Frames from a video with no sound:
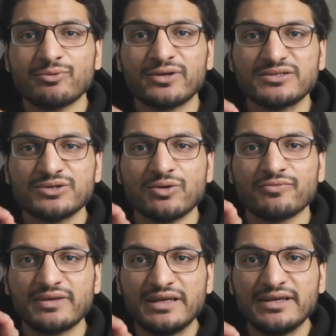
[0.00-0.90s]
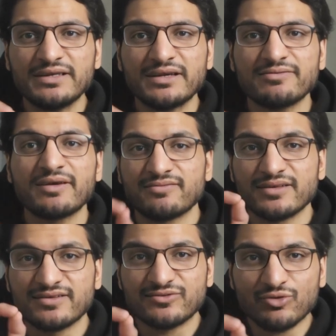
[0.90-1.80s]
potential of ETF if
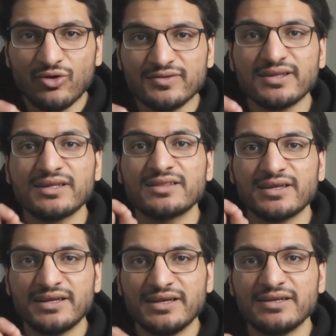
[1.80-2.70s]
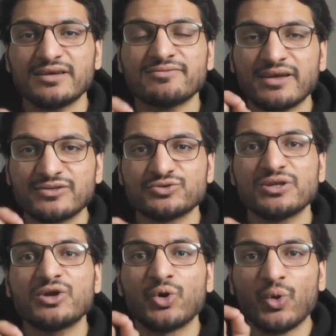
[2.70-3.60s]
the stocks in the ETF
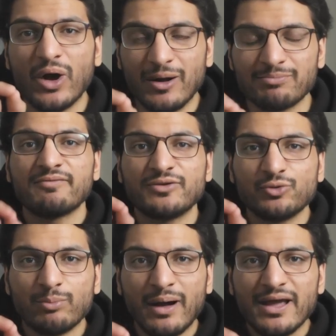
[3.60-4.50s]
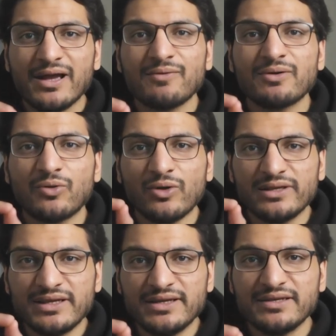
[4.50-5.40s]
actually go up. When you buy covered call
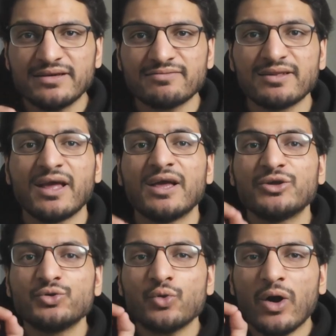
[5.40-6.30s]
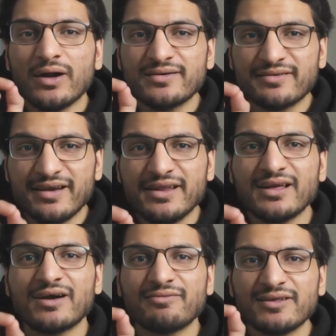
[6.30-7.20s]
ETFs, you are
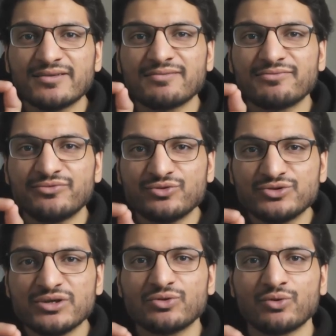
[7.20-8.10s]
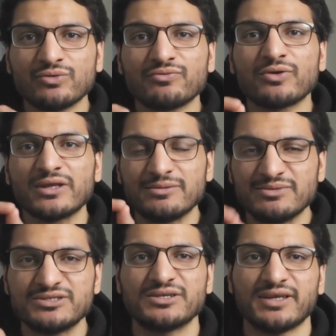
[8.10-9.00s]
trading away some future growth for
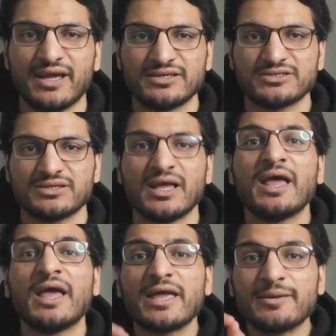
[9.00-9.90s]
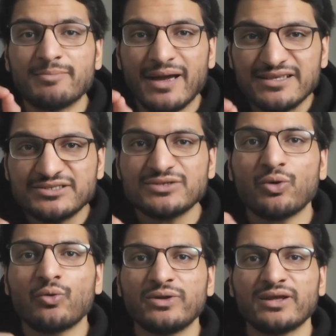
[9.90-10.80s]
immediate cash. Imagine
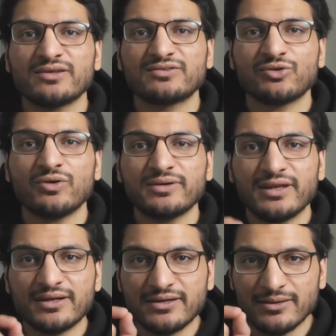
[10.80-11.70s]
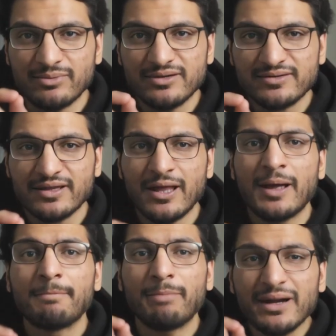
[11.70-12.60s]
owning a stock that doubles,
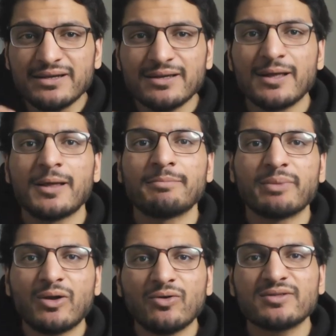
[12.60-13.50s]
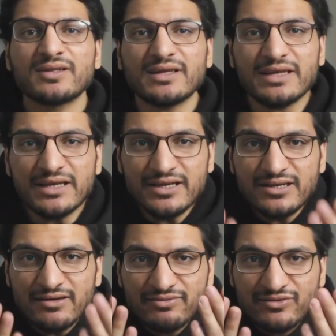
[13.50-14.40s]
but because the
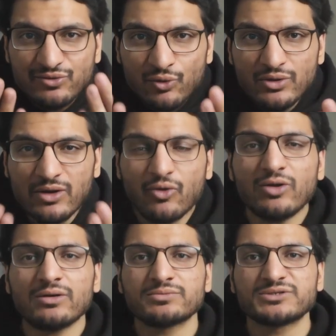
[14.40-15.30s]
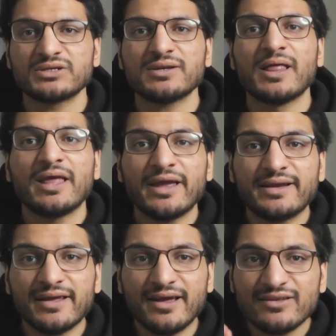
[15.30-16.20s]
ETF sold a call option,
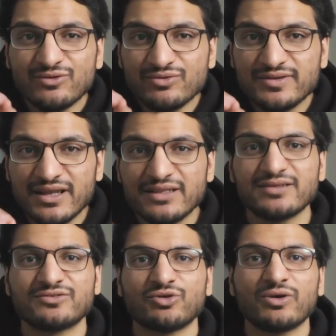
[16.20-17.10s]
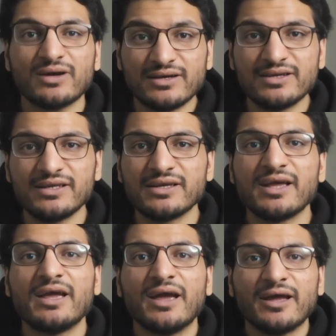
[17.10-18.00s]
it has to sell the stock early
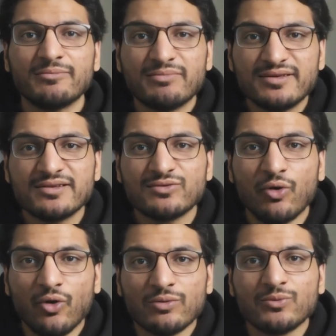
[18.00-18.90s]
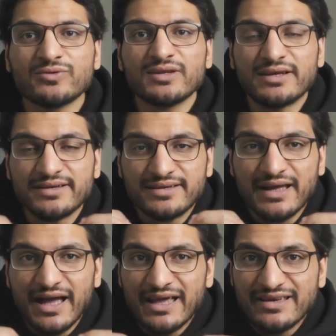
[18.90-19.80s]
and misses almost
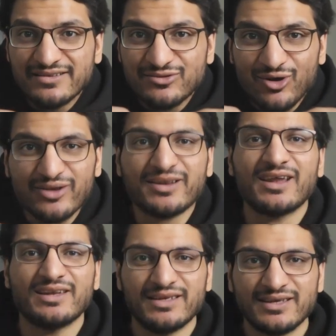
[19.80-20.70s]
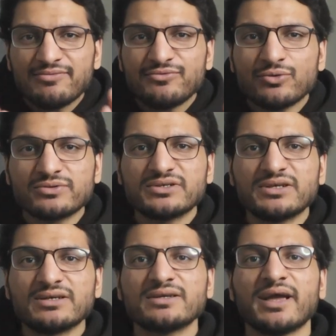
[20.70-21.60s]
entire stock rally. If you're
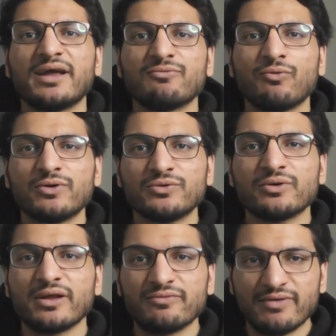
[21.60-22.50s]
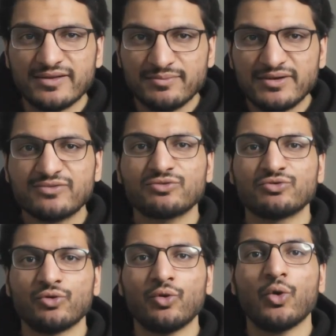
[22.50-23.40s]
young and want your investments to
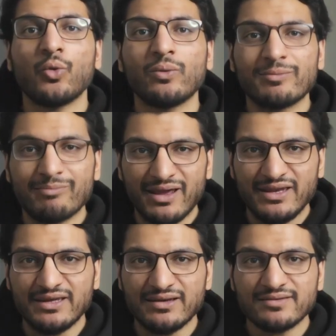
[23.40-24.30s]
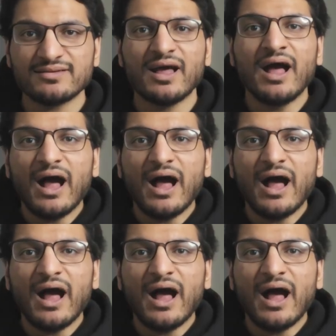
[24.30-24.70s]
grow over many years,